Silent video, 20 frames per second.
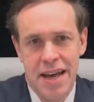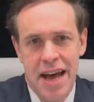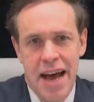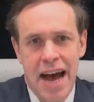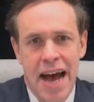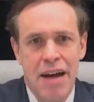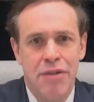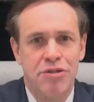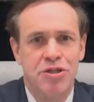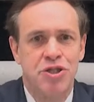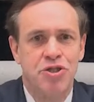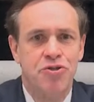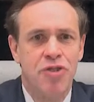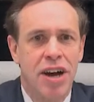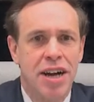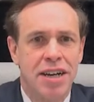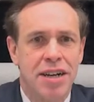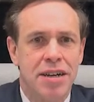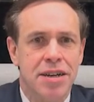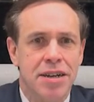I was
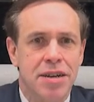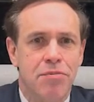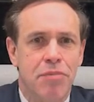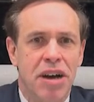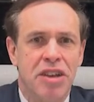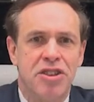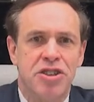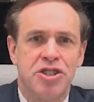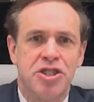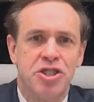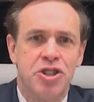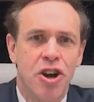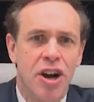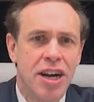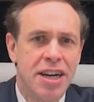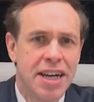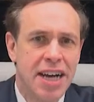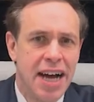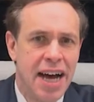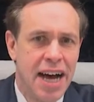struck by the
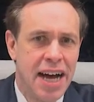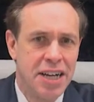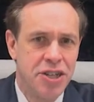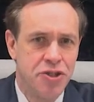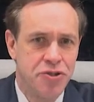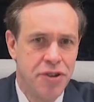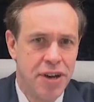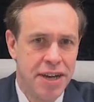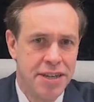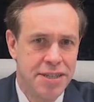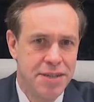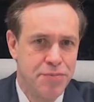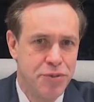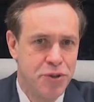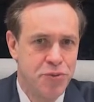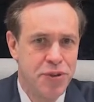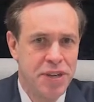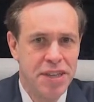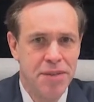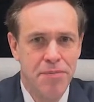stark contrast
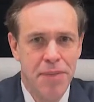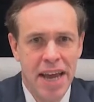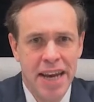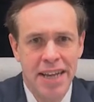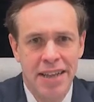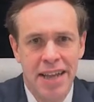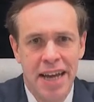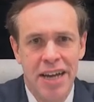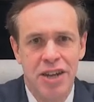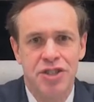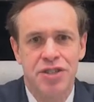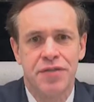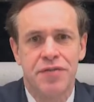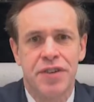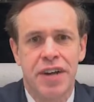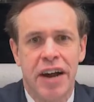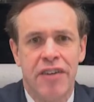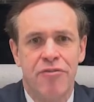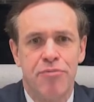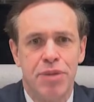between the many layers of
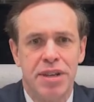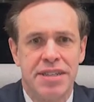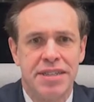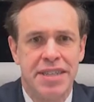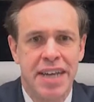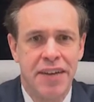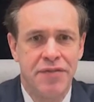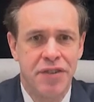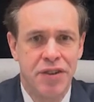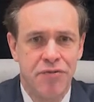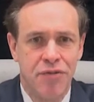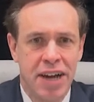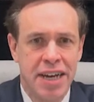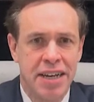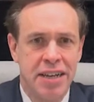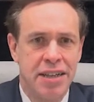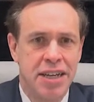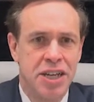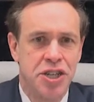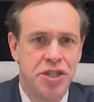government safety
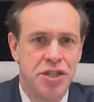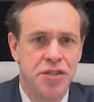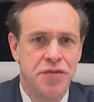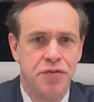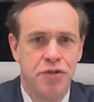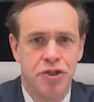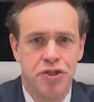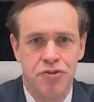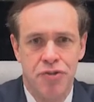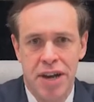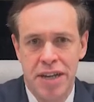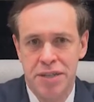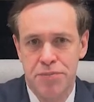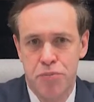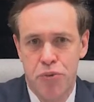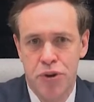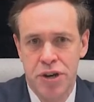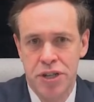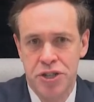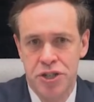regulations for
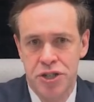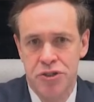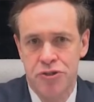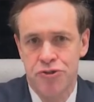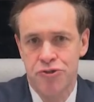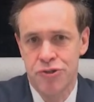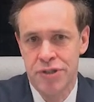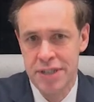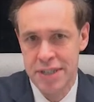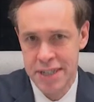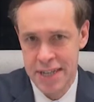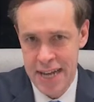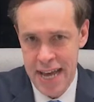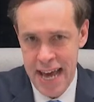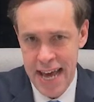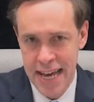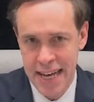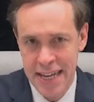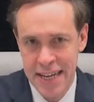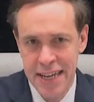transporting children
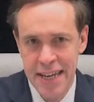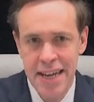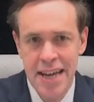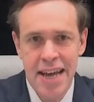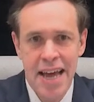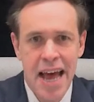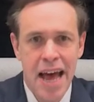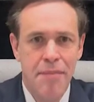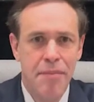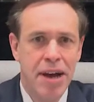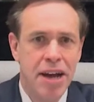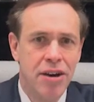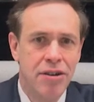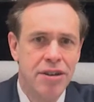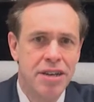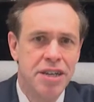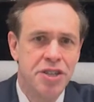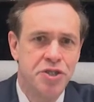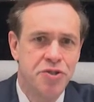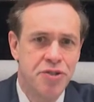today and my own
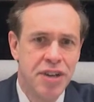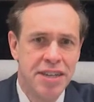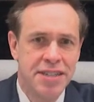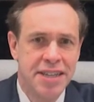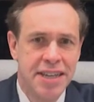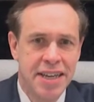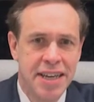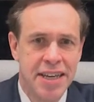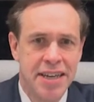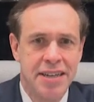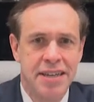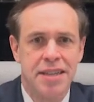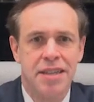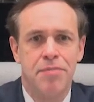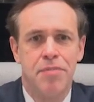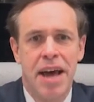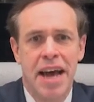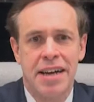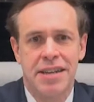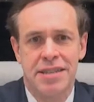history as a kid in the
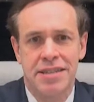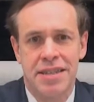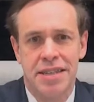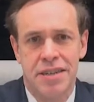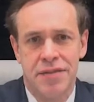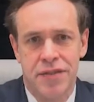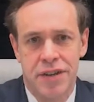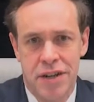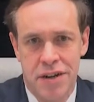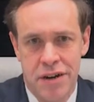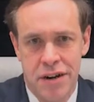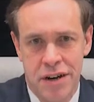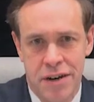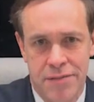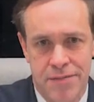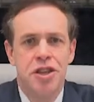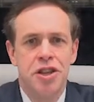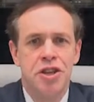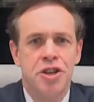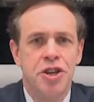back seat of a car.
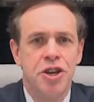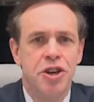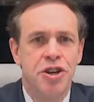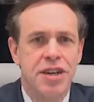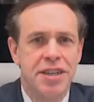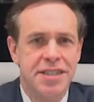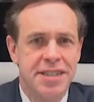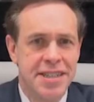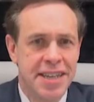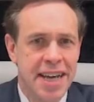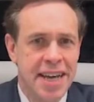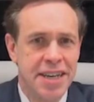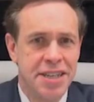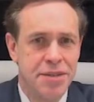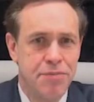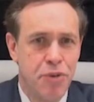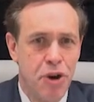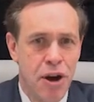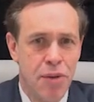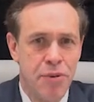The New York State
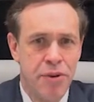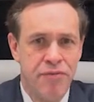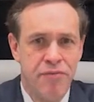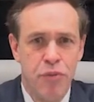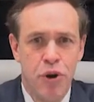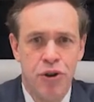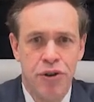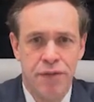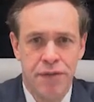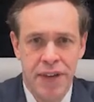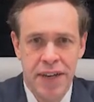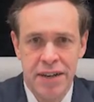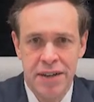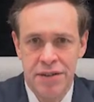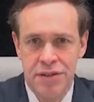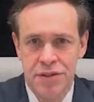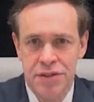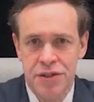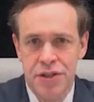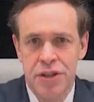Department of Motor
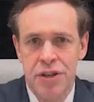Vehicles